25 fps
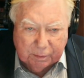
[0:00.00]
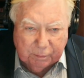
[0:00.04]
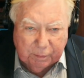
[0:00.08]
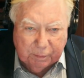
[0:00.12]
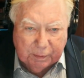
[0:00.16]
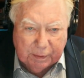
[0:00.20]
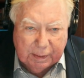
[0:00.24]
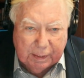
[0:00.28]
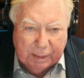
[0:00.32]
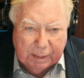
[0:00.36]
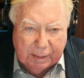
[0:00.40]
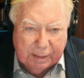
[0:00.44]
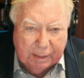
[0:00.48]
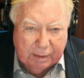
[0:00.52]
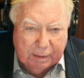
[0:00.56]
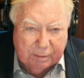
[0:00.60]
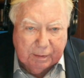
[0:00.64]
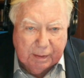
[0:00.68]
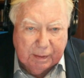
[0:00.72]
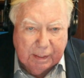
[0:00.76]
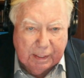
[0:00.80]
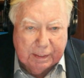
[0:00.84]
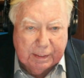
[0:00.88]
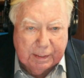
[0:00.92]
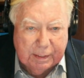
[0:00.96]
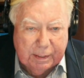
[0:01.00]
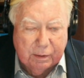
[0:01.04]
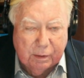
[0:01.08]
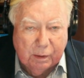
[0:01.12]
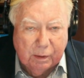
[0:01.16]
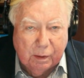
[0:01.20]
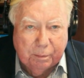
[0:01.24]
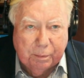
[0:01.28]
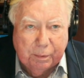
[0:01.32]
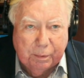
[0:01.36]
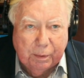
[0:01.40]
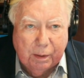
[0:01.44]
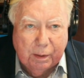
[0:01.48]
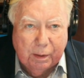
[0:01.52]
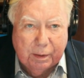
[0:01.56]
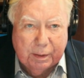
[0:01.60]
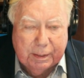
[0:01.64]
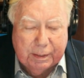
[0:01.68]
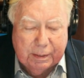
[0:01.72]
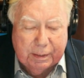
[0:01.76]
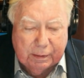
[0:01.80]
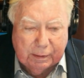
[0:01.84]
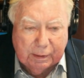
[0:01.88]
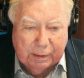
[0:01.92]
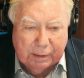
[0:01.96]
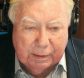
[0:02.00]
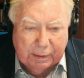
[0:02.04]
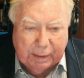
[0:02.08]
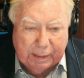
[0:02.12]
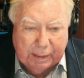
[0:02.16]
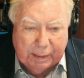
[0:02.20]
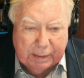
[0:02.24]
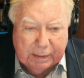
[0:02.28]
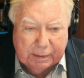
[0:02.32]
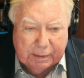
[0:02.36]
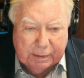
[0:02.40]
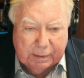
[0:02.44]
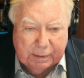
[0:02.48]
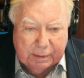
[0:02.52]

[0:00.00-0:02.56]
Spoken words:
We need to have God hear our prayer and heal our land.